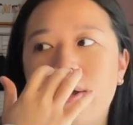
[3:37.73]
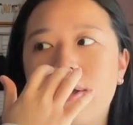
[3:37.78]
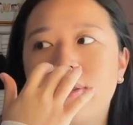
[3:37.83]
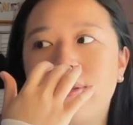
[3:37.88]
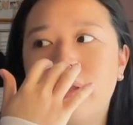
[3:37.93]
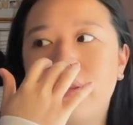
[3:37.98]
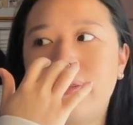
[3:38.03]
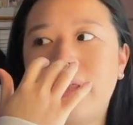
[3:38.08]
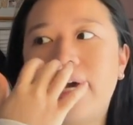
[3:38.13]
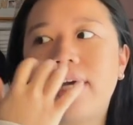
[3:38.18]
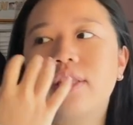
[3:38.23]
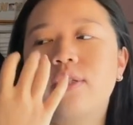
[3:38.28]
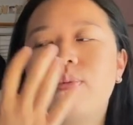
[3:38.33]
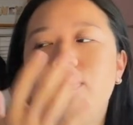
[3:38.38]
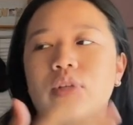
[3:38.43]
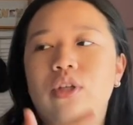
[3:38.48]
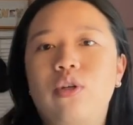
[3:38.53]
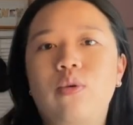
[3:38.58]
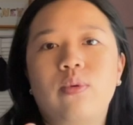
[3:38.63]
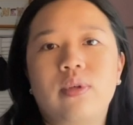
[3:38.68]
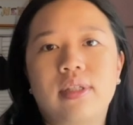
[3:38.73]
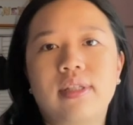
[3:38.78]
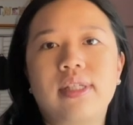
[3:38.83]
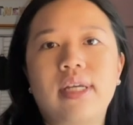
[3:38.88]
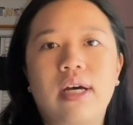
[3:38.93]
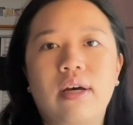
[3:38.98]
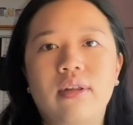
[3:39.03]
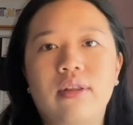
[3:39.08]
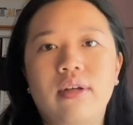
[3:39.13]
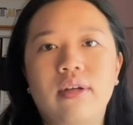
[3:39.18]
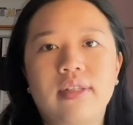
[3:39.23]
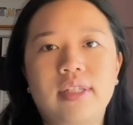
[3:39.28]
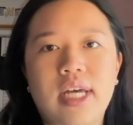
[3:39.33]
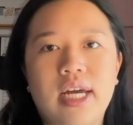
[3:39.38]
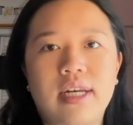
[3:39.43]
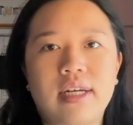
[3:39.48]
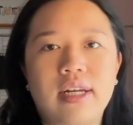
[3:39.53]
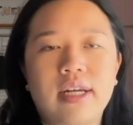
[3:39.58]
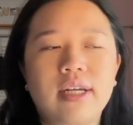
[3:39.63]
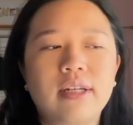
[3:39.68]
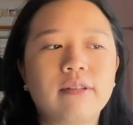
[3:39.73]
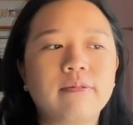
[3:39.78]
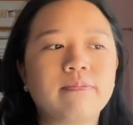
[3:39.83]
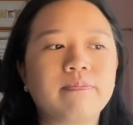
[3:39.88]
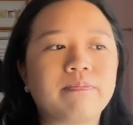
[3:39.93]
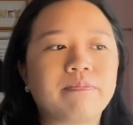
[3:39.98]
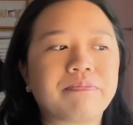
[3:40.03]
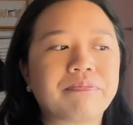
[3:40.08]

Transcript: then that's what you would tell the attending.